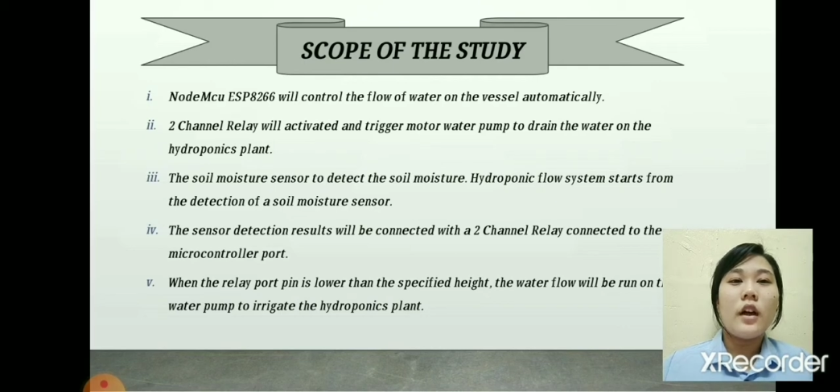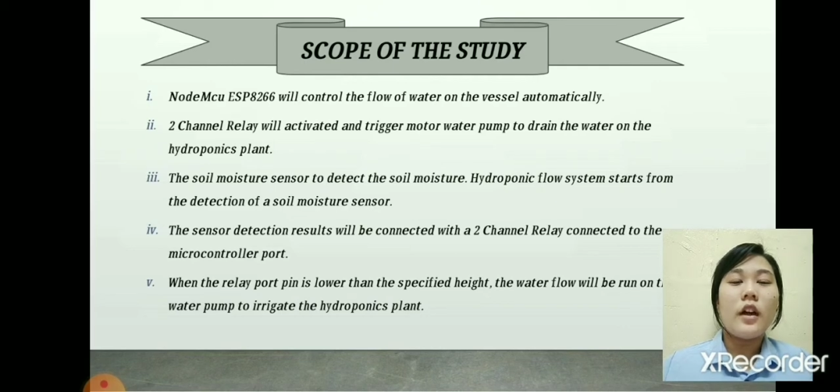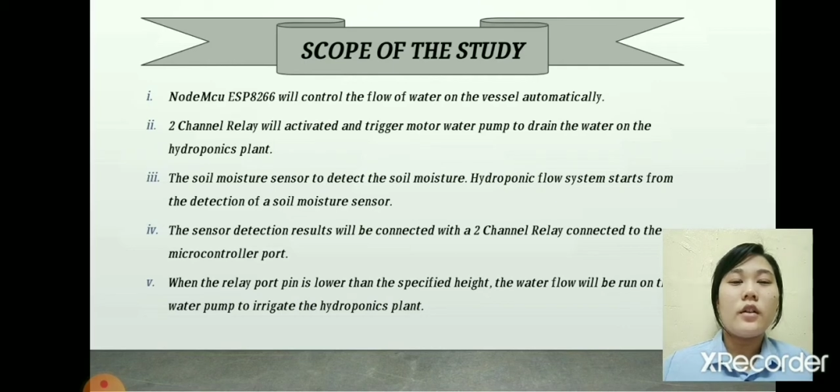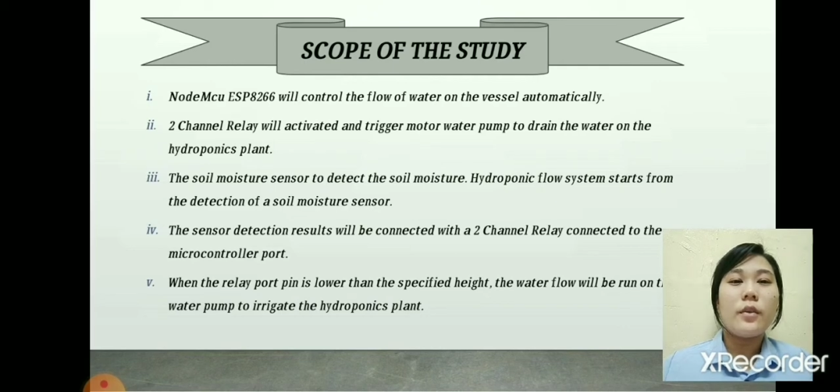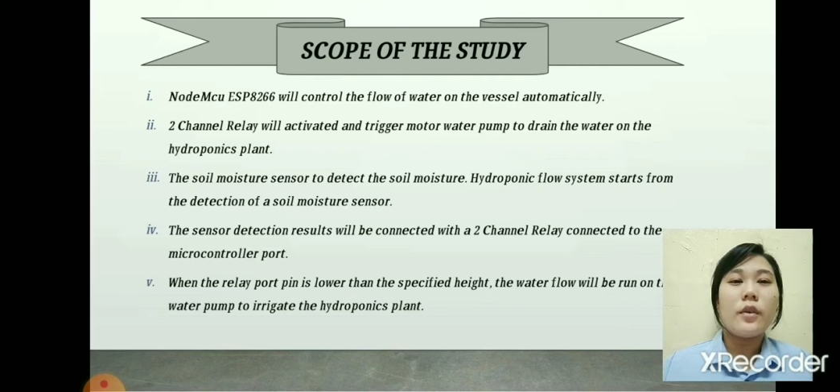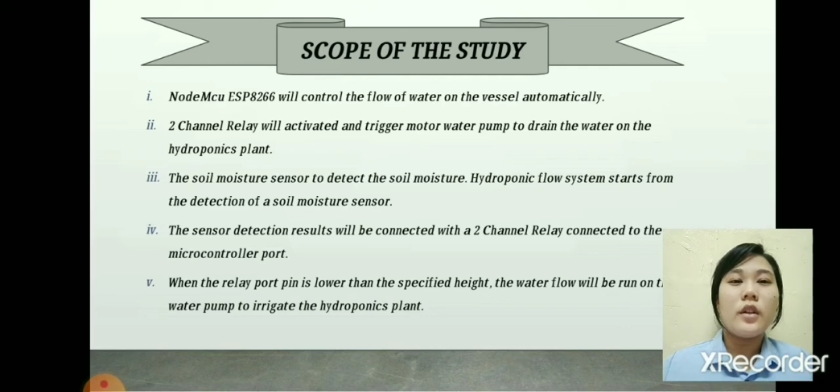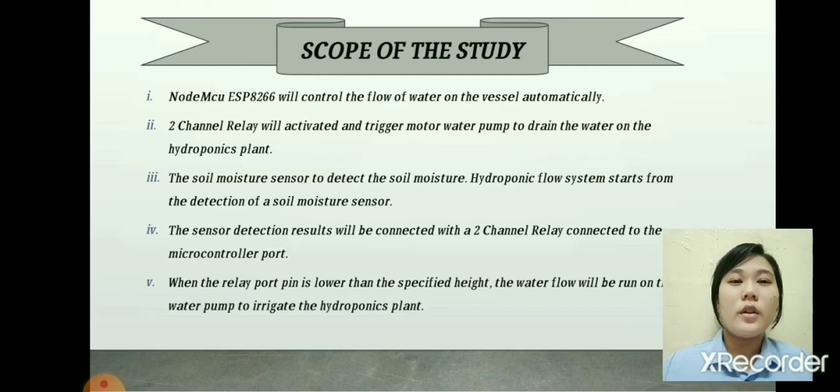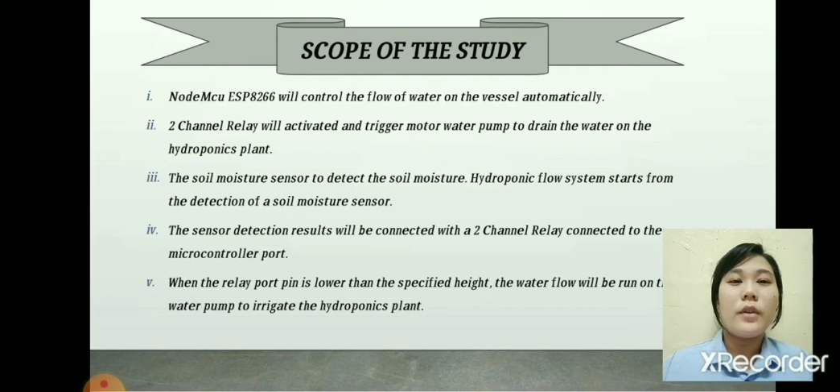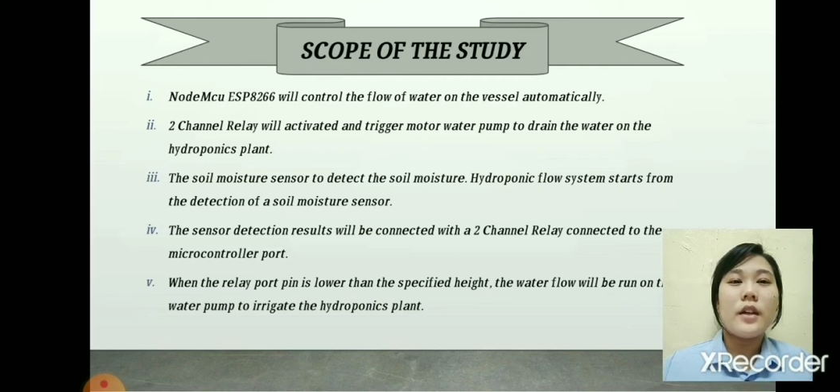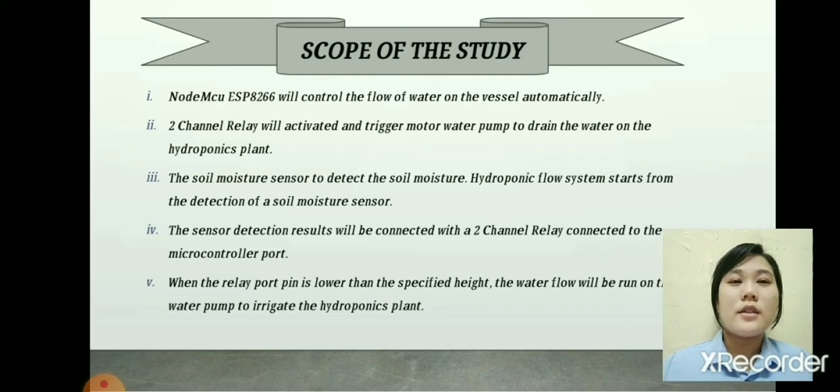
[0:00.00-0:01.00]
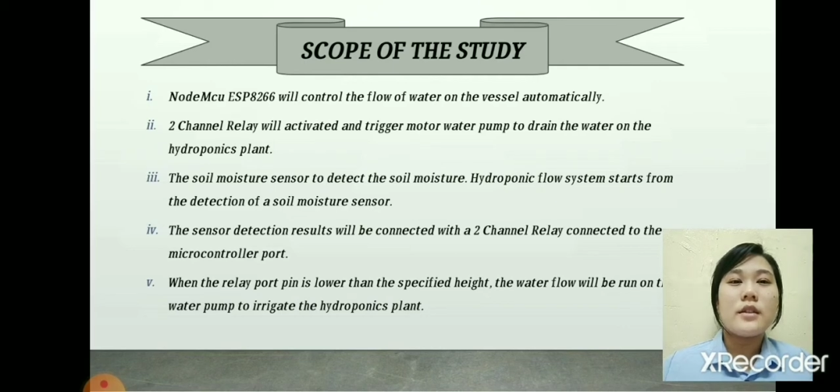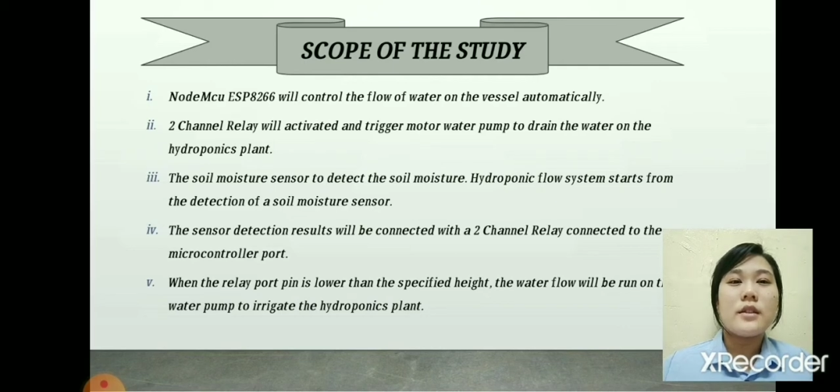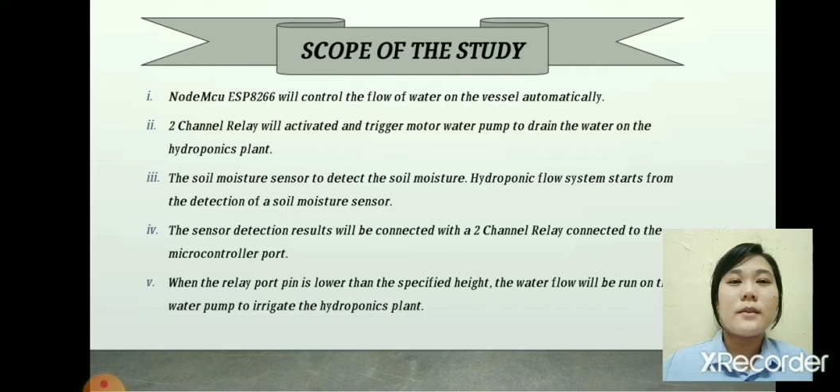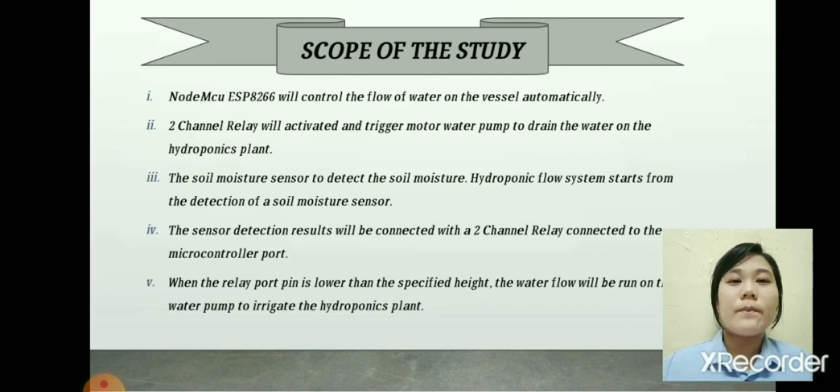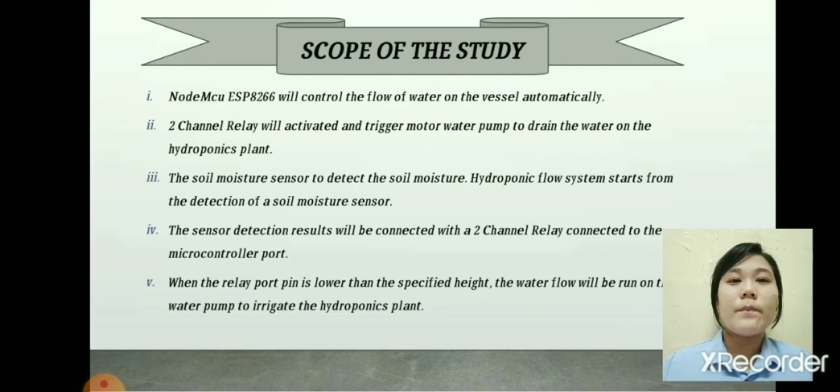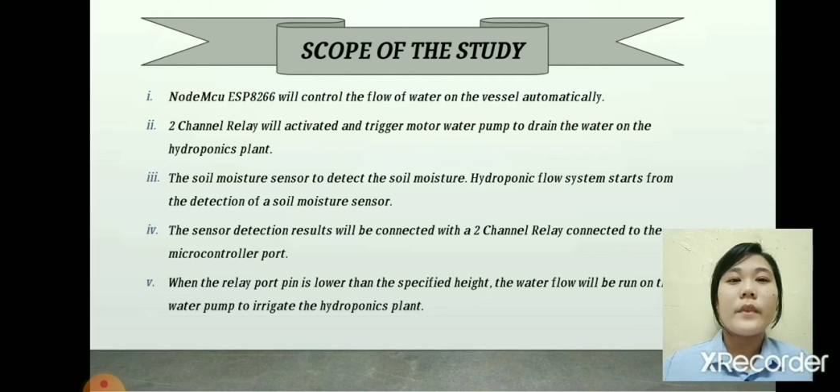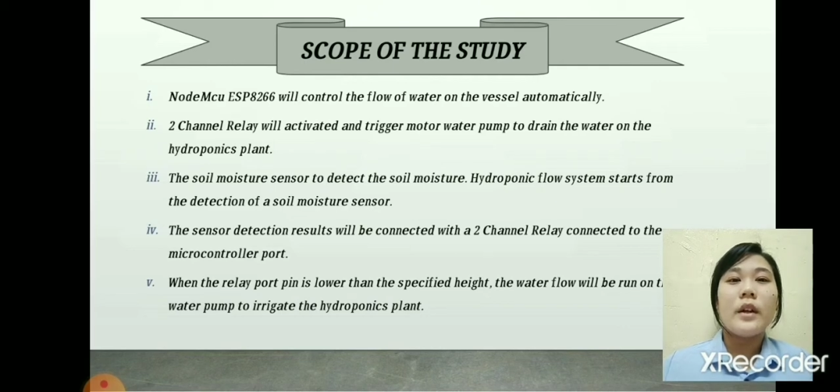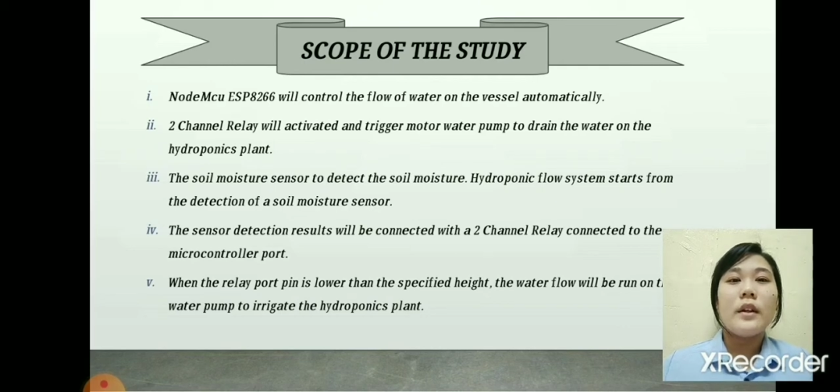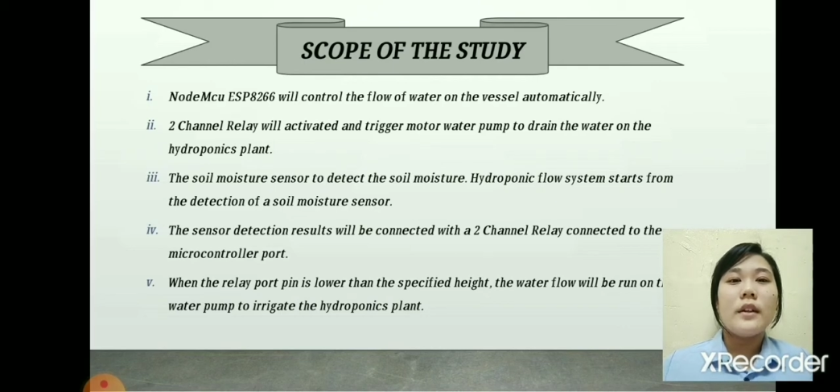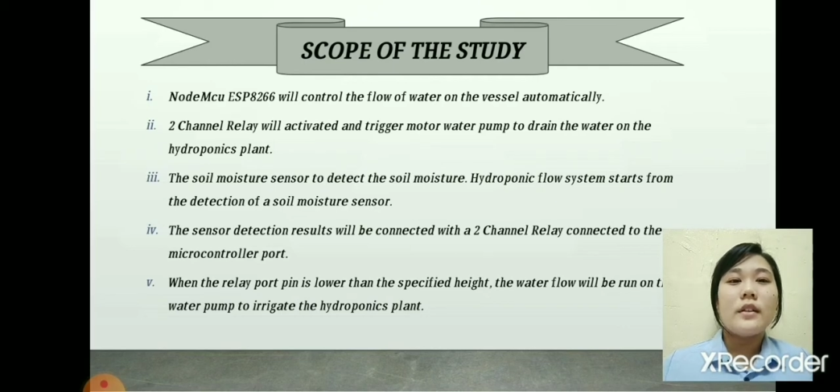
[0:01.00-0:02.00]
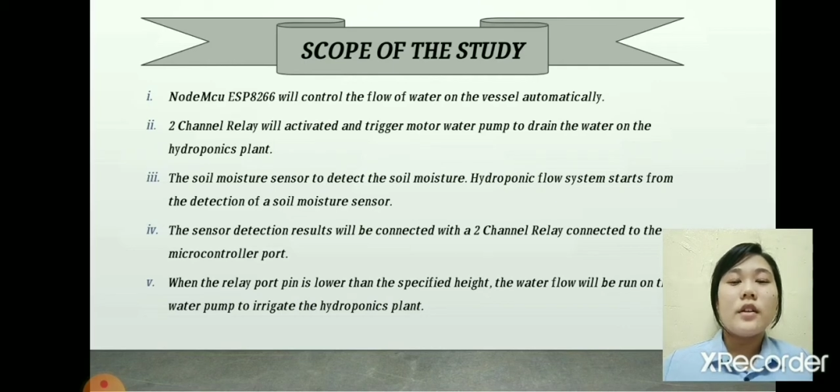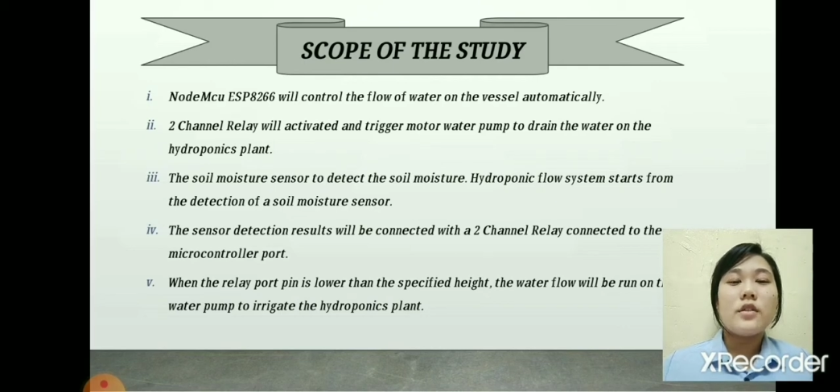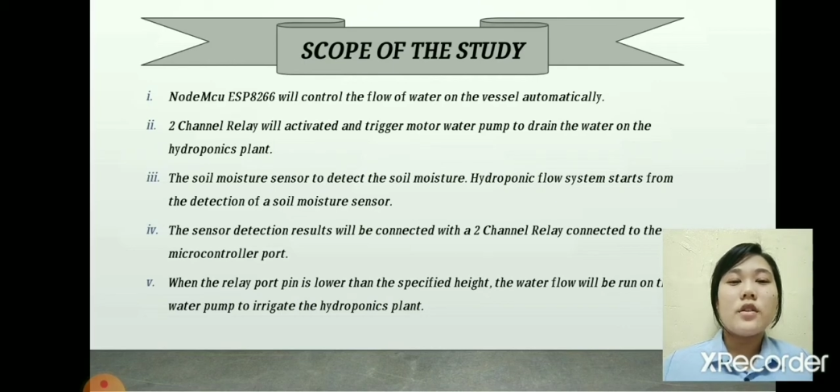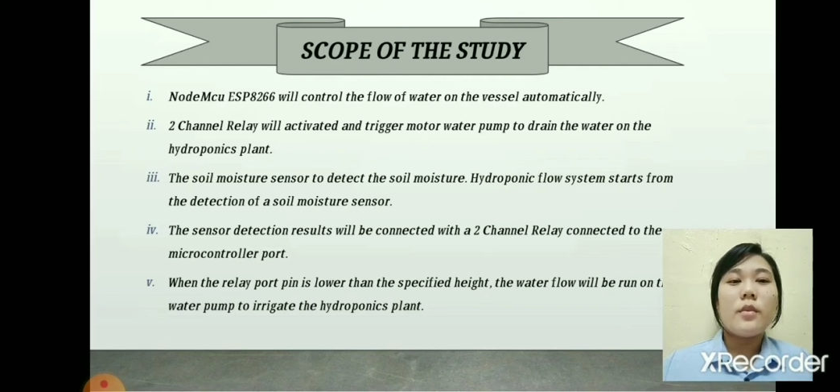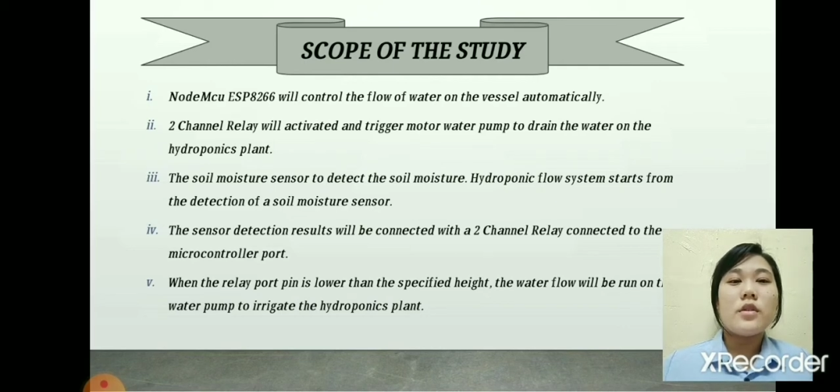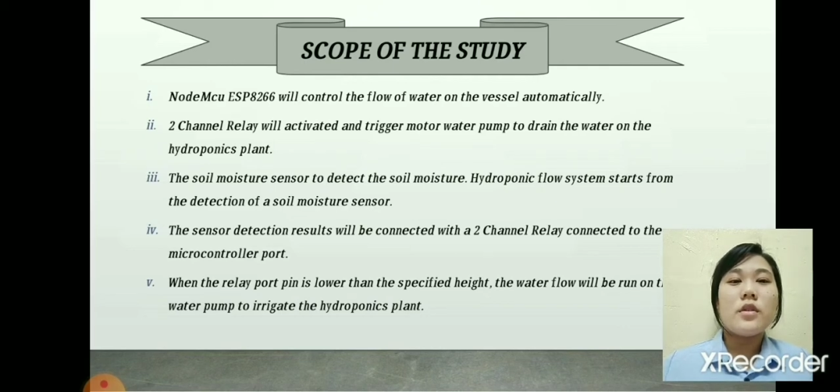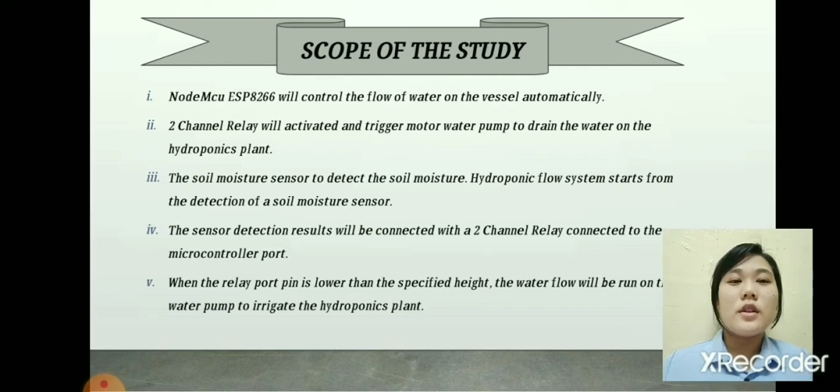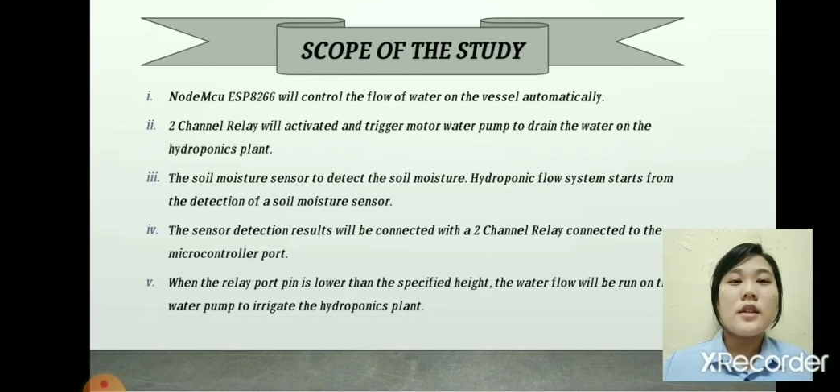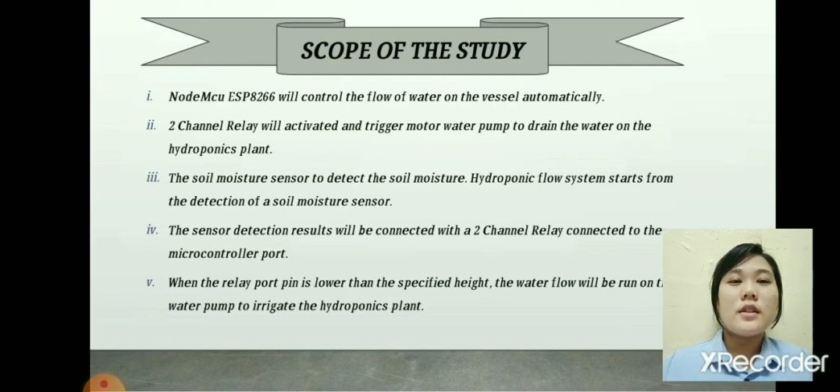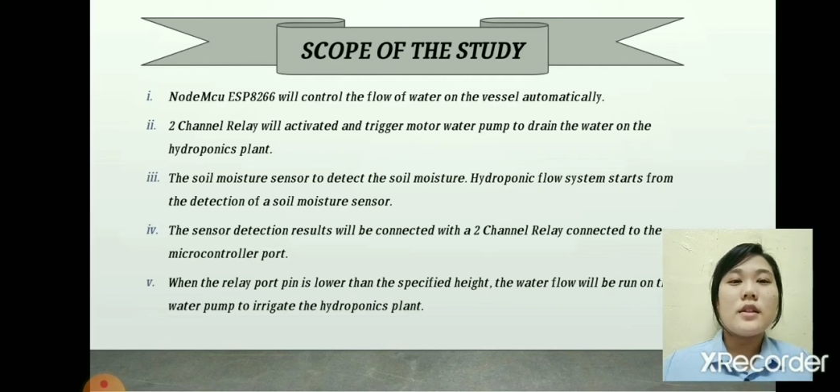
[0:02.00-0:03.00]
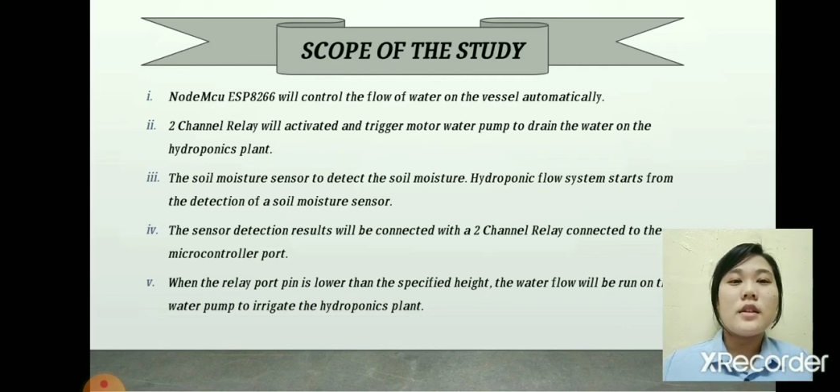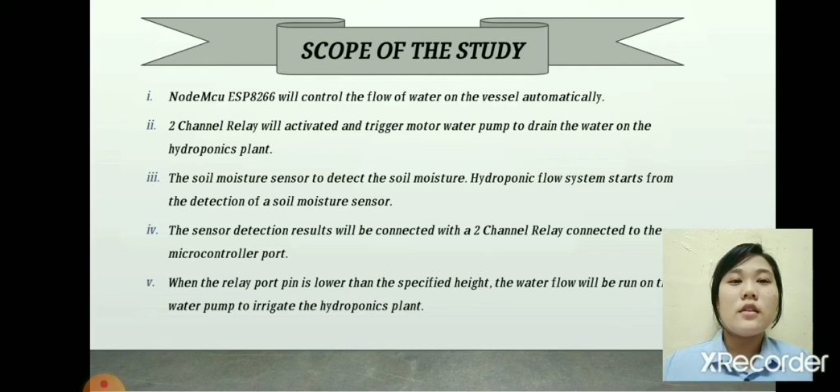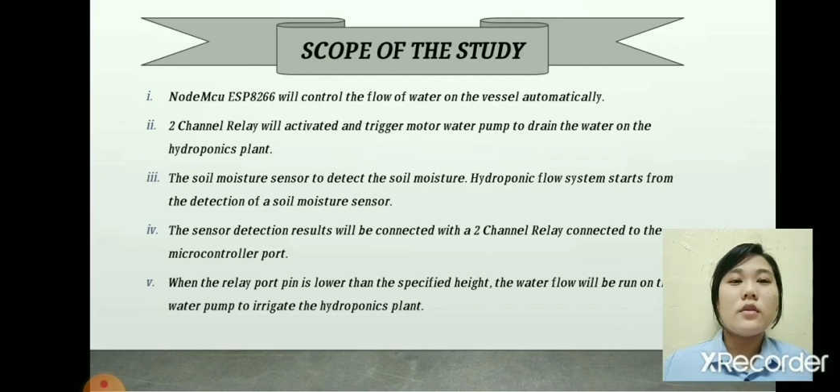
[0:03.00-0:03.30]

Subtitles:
The soil moisture sensor to detect the soil moisture